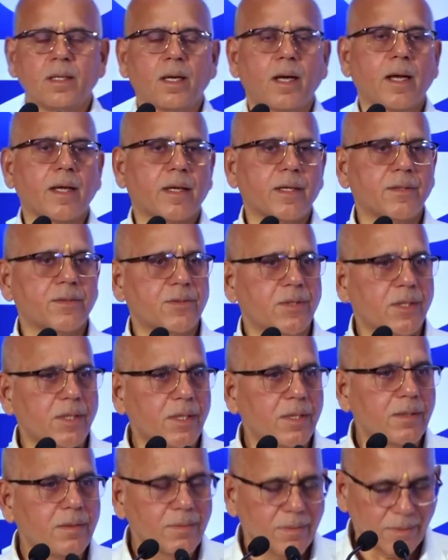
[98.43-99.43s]
I can
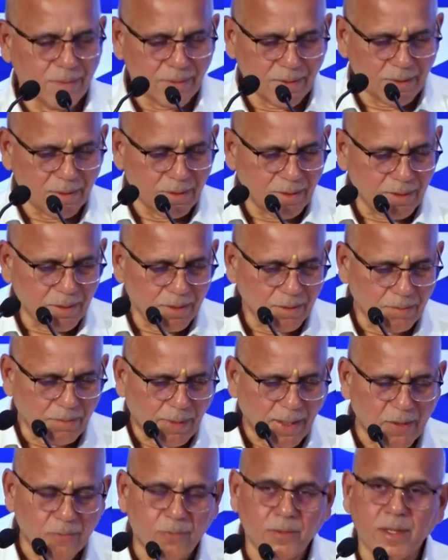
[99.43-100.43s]
see
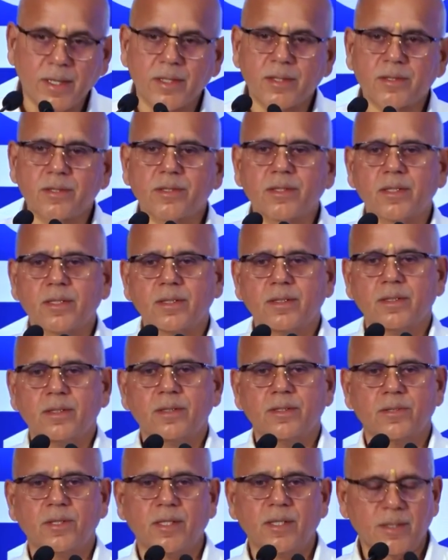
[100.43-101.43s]
my friends
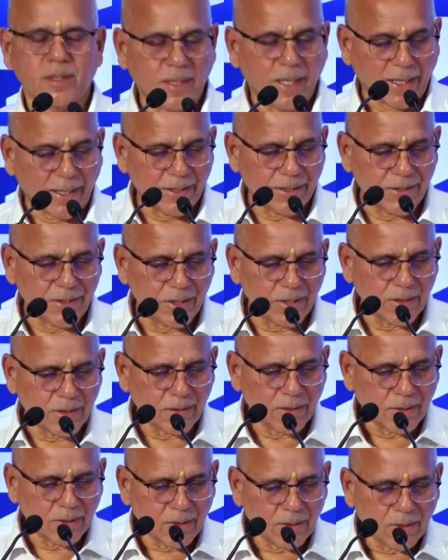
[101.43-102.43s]
Shri Tyagi ji
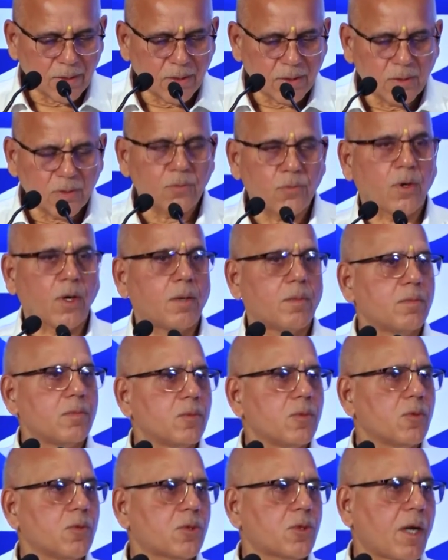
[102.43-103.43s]

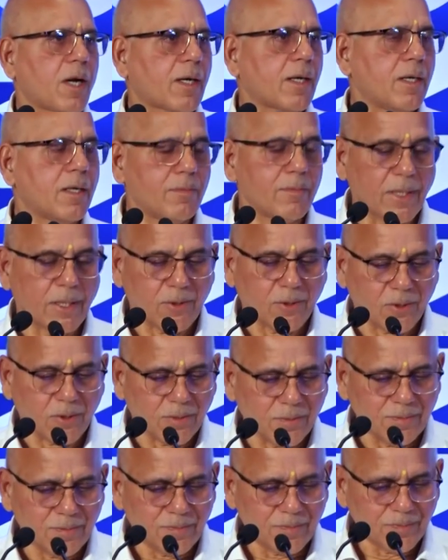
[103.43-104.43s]
from Uttarakhand
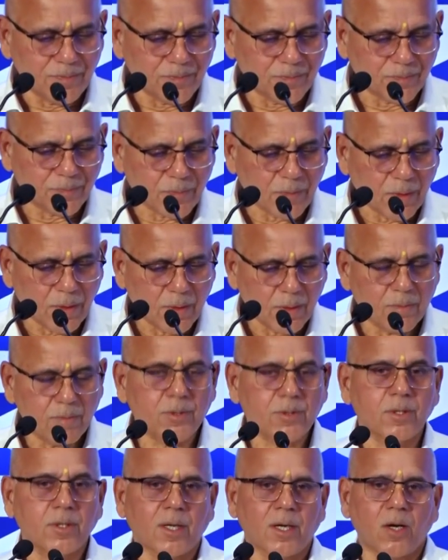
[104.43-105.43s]
Metro,
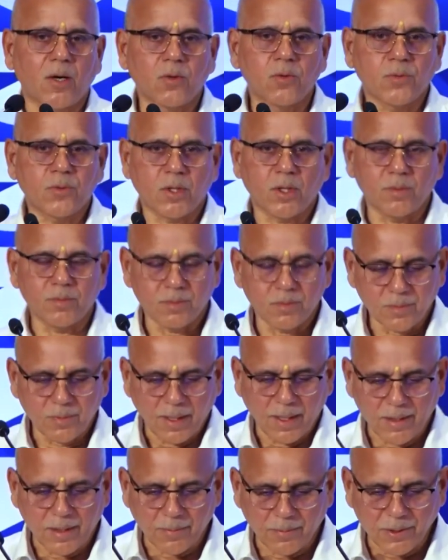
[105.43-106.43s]
Mr. Rao from
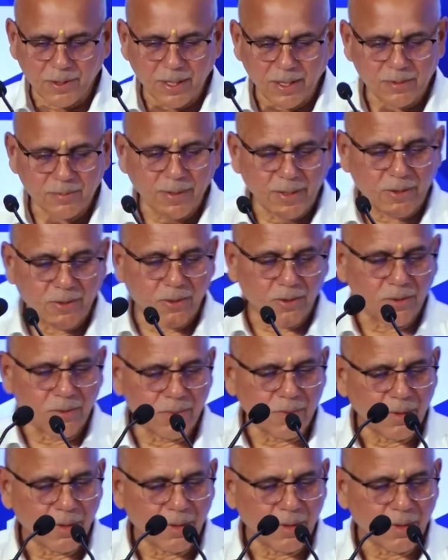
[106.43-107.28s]
Andhra Pradesh Metro,